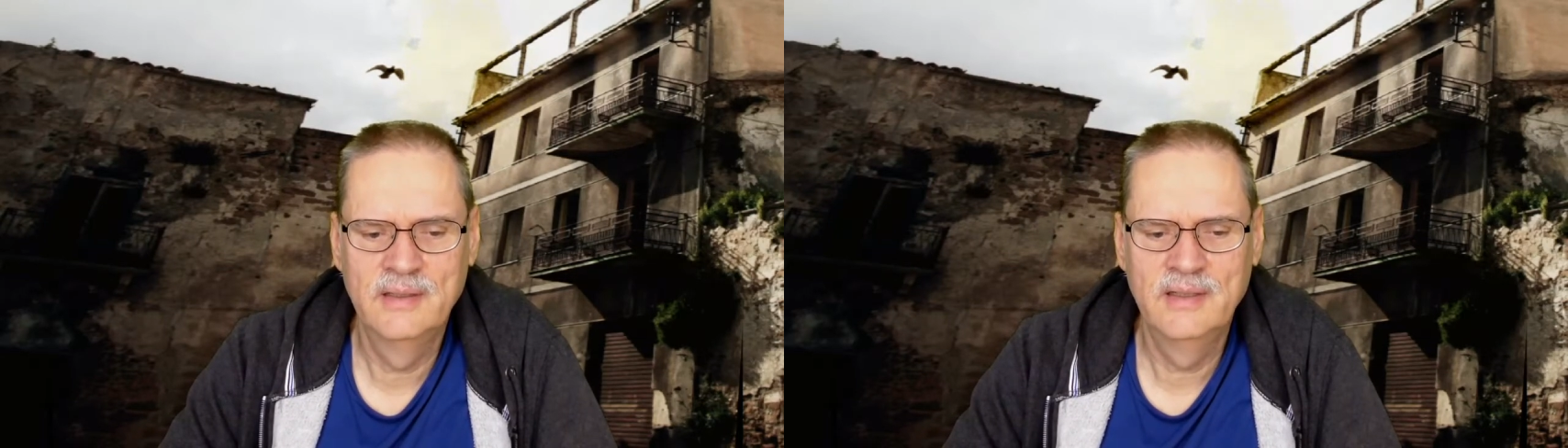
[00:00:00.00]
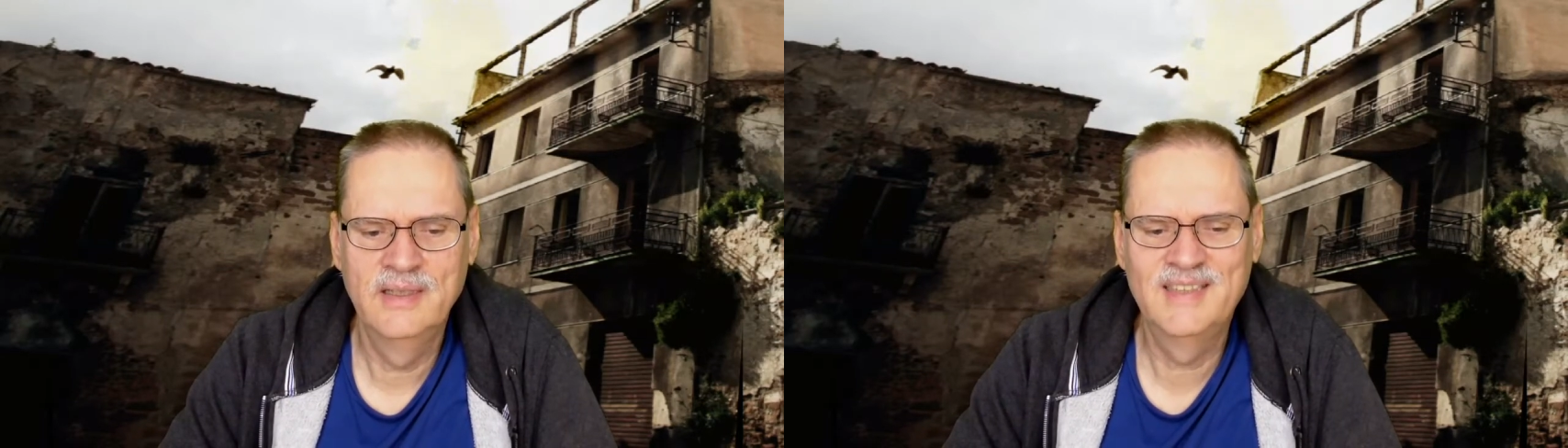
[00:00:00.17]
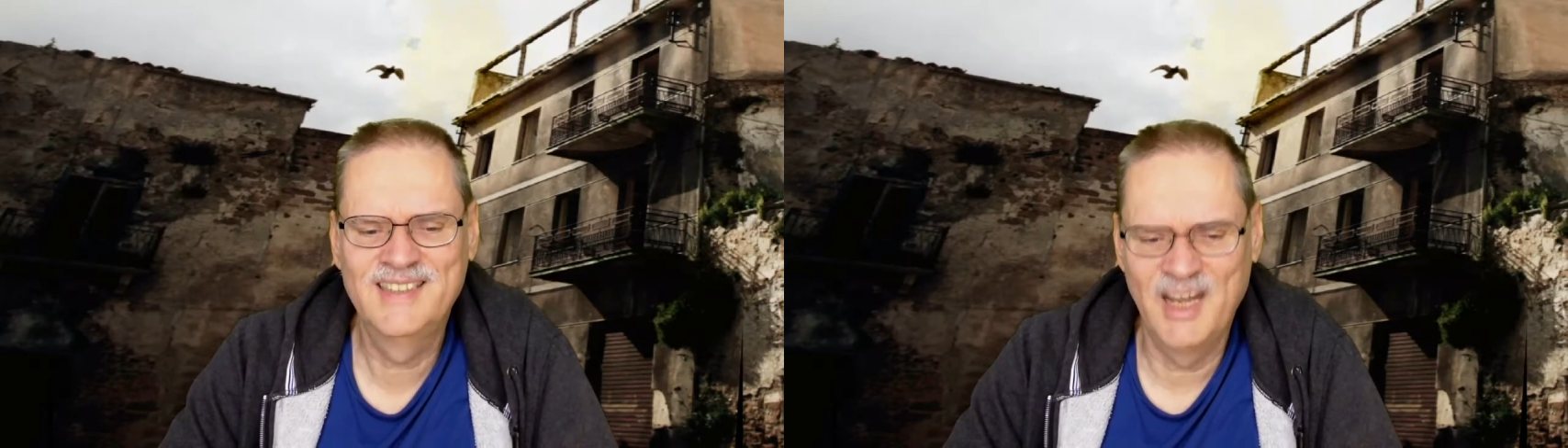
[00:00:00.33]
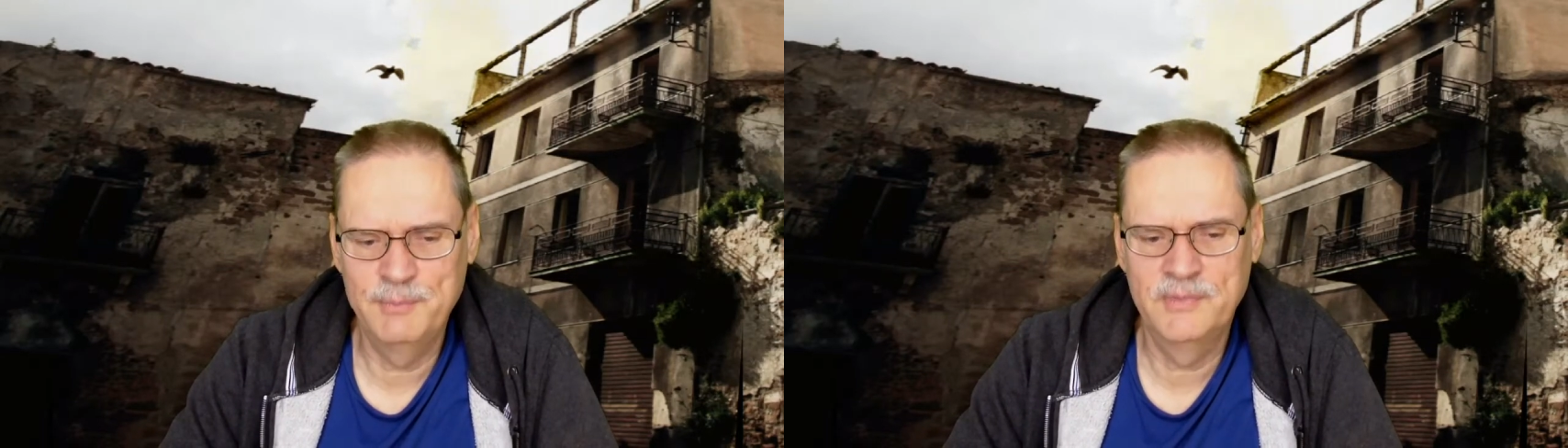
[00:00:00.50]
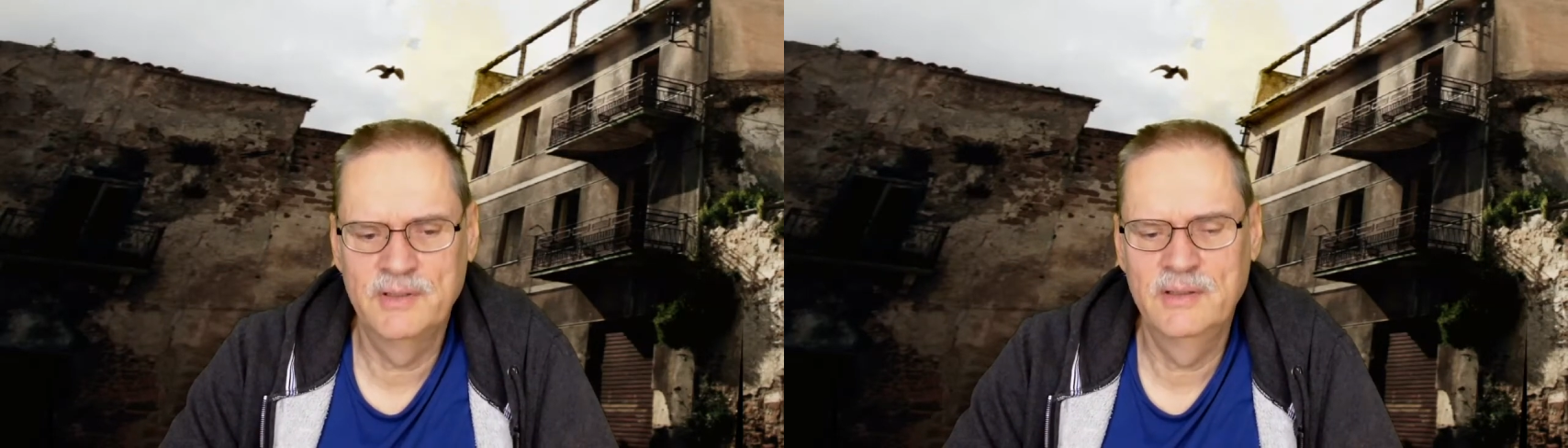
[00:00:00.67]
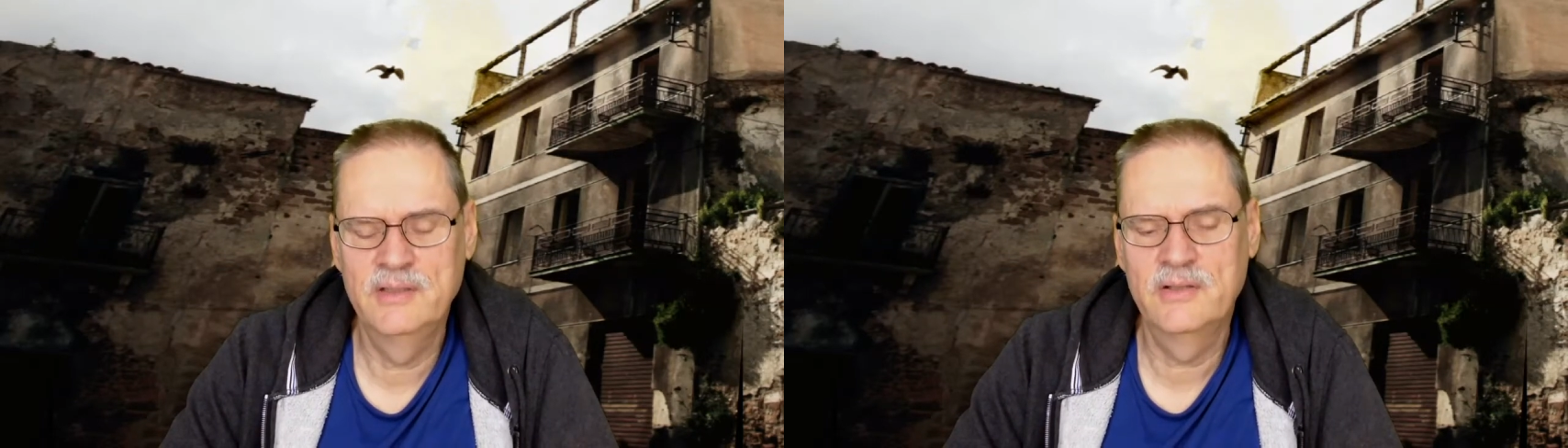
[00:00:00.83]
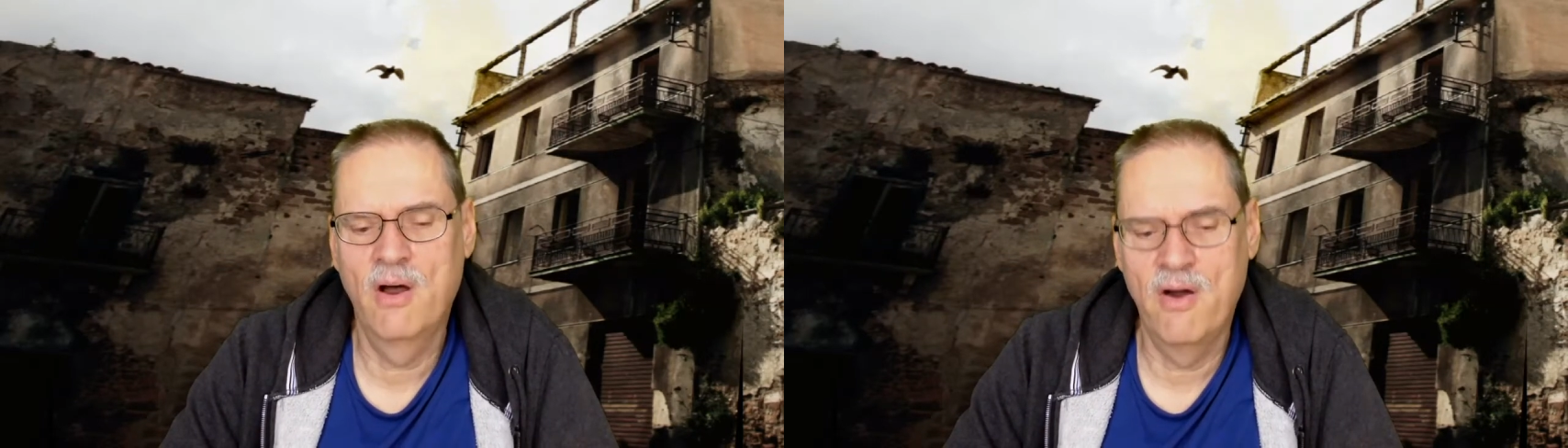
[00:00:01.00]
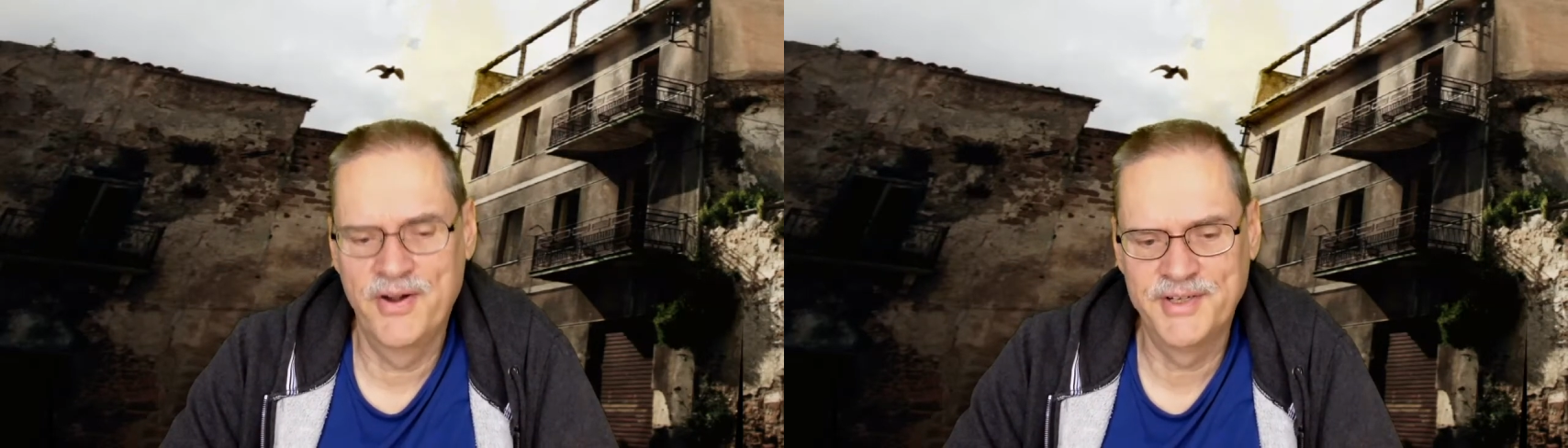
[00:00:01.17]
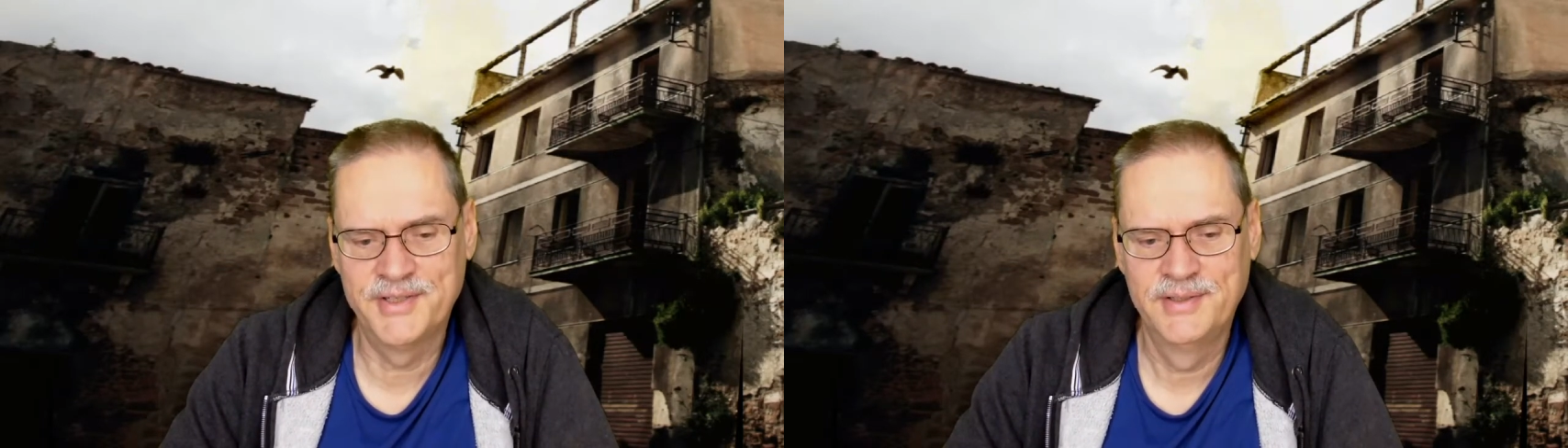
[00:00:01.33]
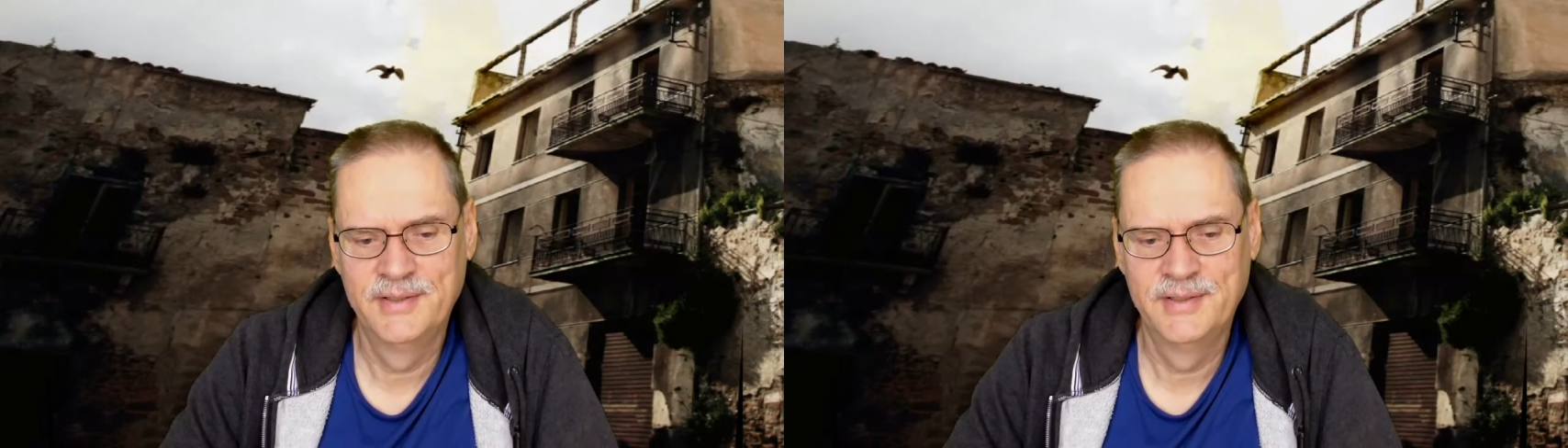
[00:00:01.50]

except his heart.